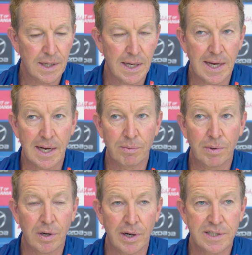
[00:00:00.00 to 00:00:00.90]

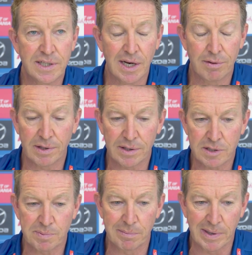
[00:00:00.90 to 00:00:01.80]
Well, I actually don't think
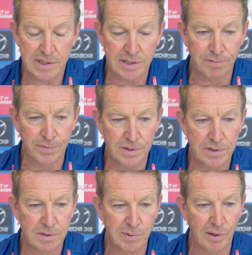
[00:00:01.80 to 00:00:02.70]
there's been much
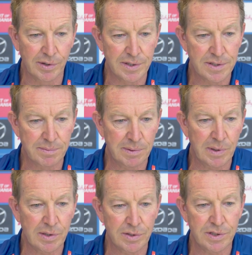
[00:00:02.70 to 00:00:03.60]
difference, to be honest,
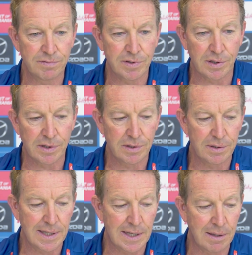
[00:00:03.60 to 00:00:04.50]
because you've got
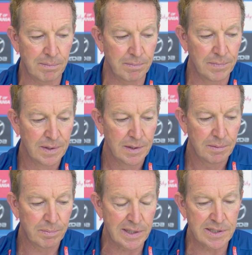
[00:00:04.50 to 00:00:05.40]

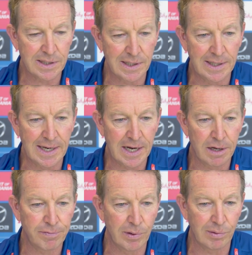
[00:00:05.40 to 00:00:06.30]
basically
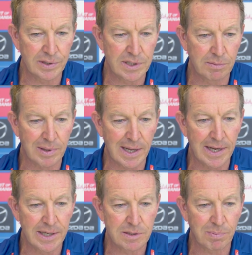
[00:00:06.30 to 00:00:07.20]
AFL-listed
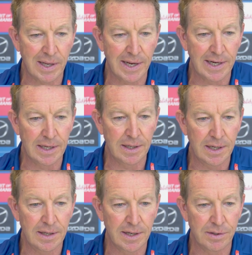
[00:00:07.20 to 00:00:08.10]
players playing
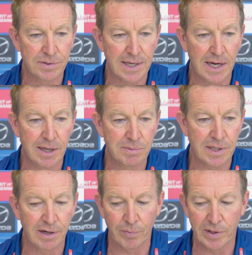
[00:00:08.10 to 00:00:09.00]
in those games,
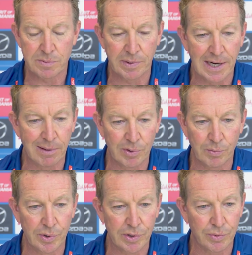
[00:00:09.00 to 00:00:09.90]
and everyone's been able to
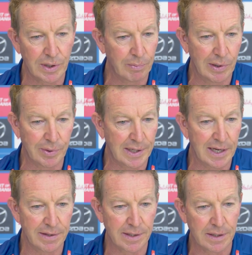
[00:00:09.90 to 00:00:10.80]
work really well
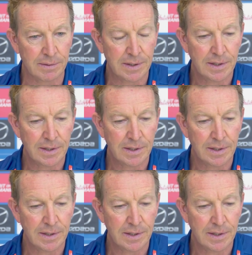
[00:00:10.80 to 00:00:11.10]
together to...